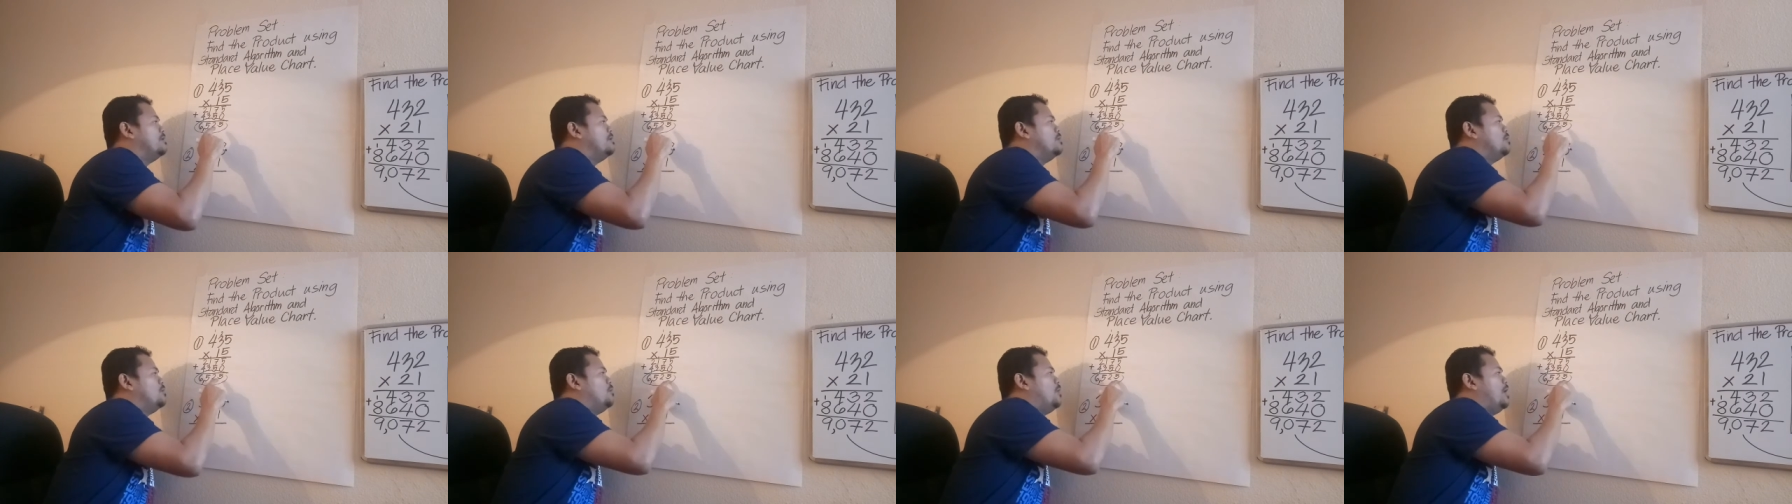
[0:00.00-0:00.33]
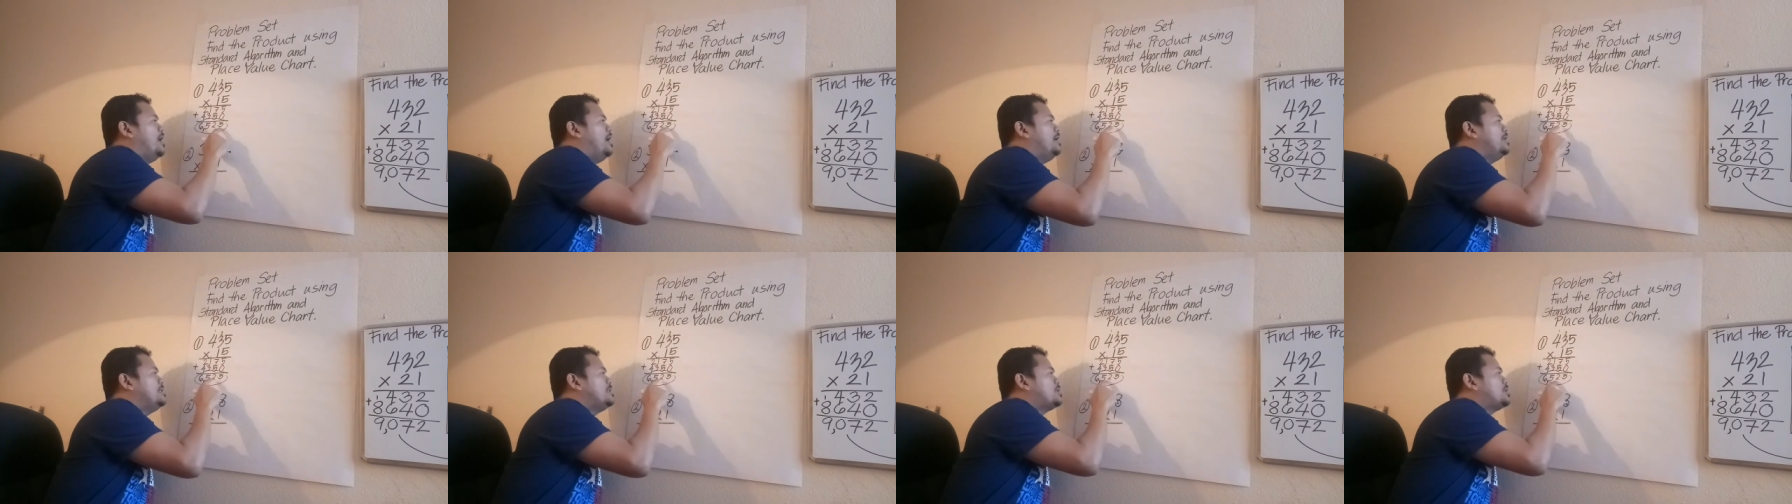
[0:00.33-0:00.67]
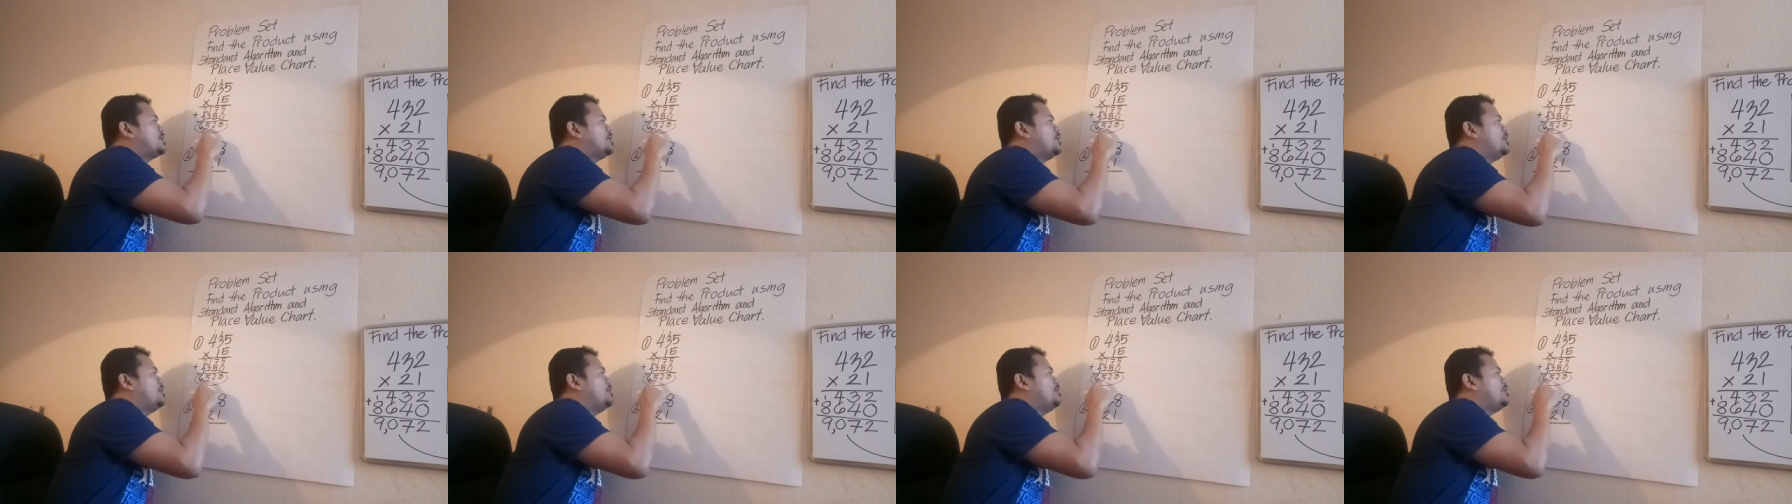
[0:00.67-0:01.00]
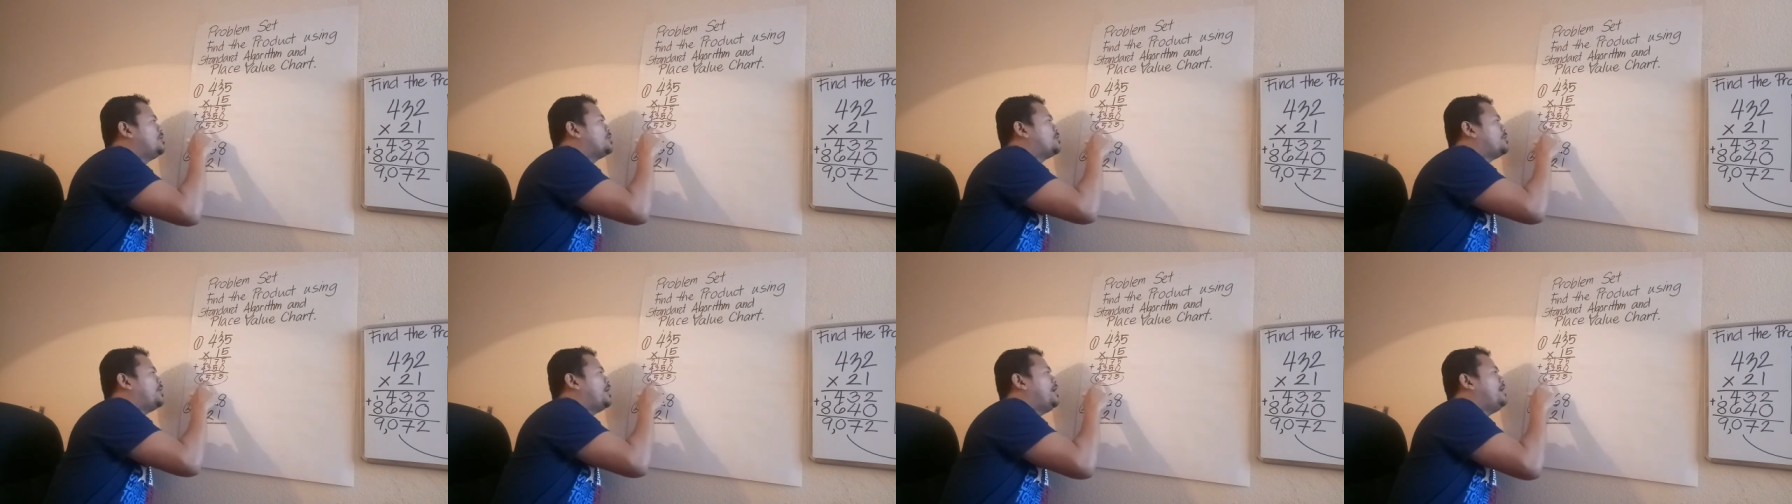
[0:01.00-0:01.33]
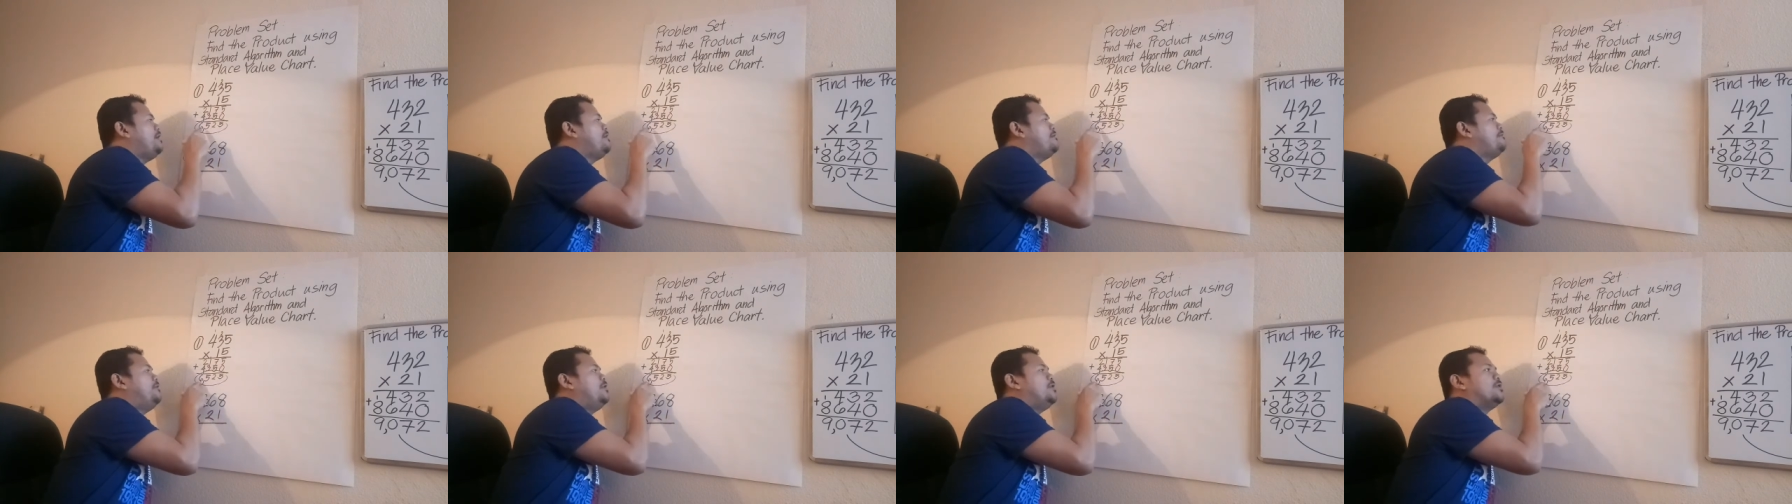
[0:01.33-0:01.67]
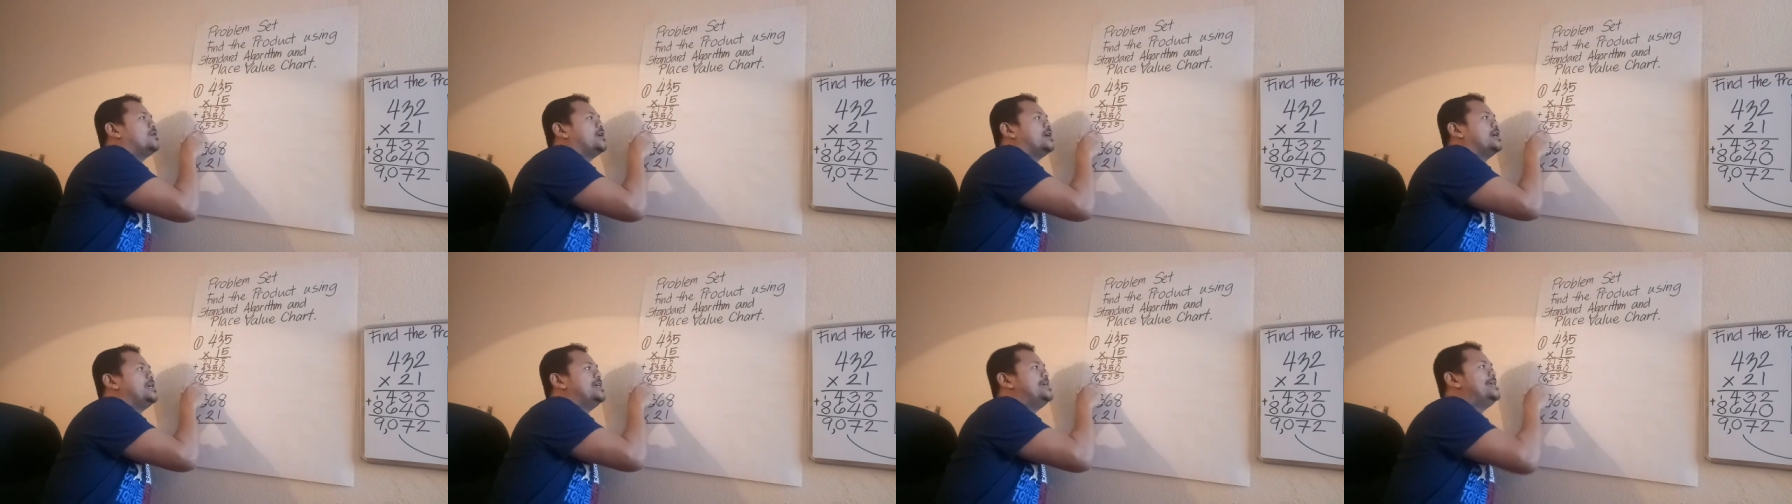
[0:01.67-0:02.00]
1, 2, 3,
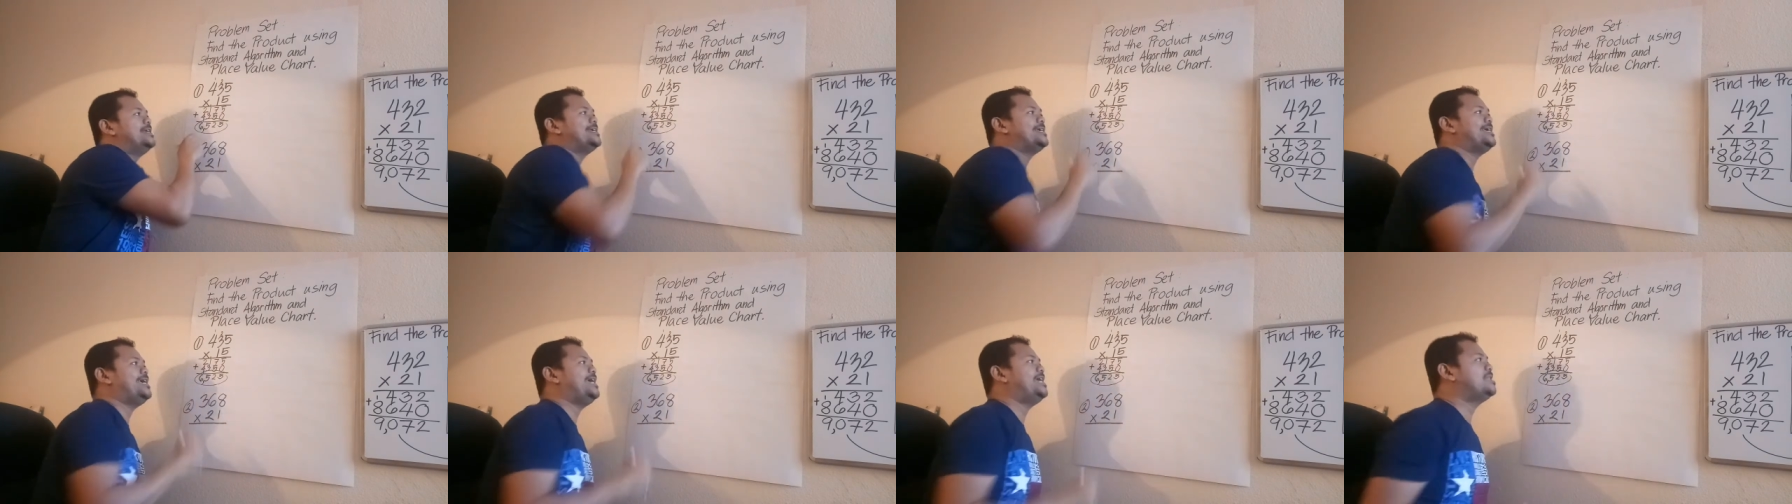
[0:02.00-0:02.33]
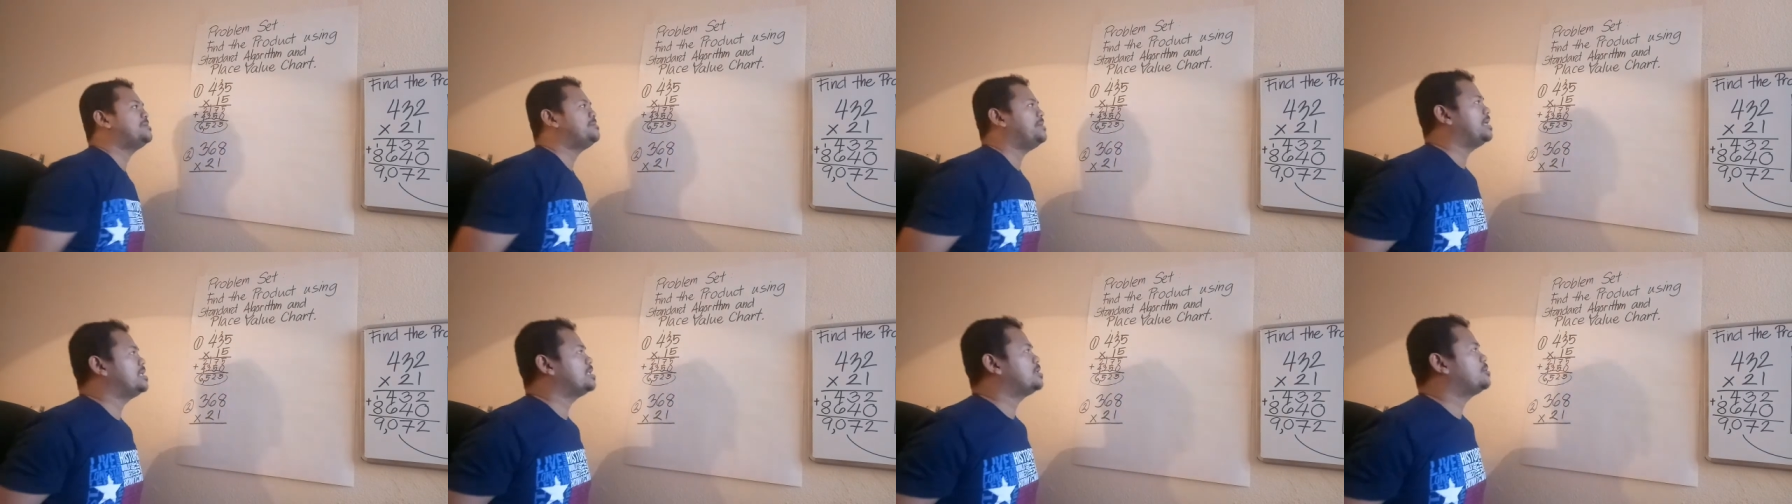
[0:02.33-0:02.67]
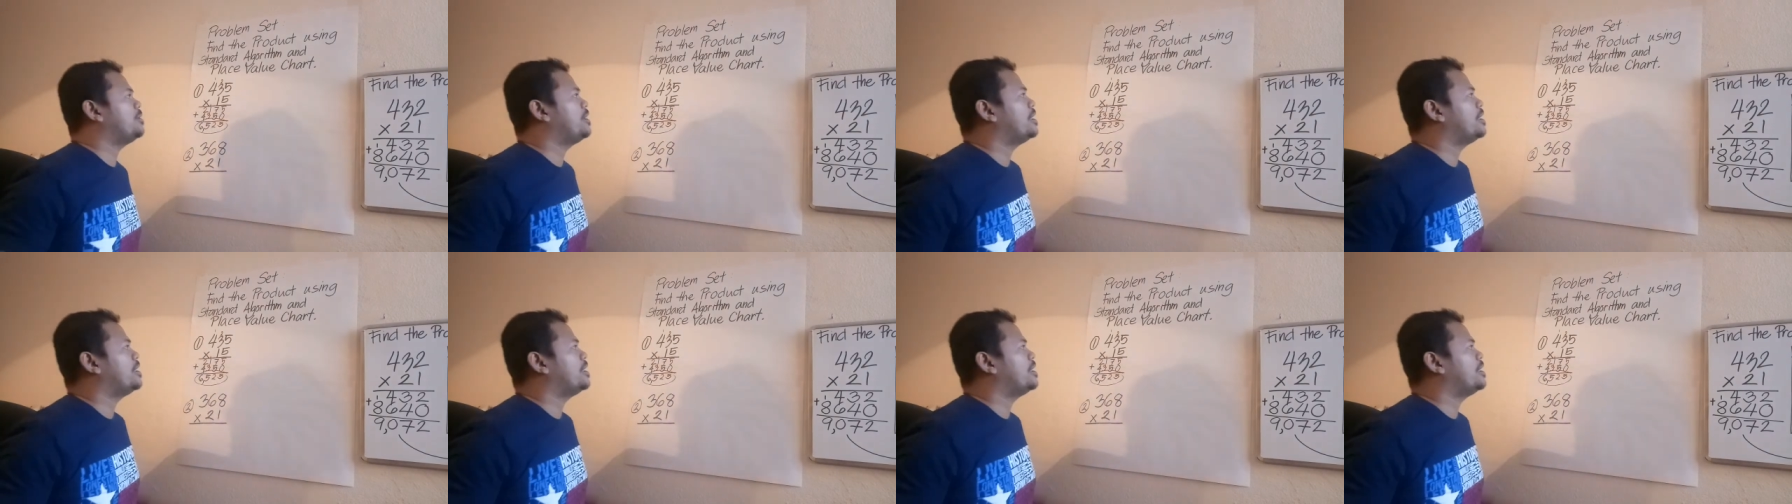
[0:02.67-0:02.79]
4. It means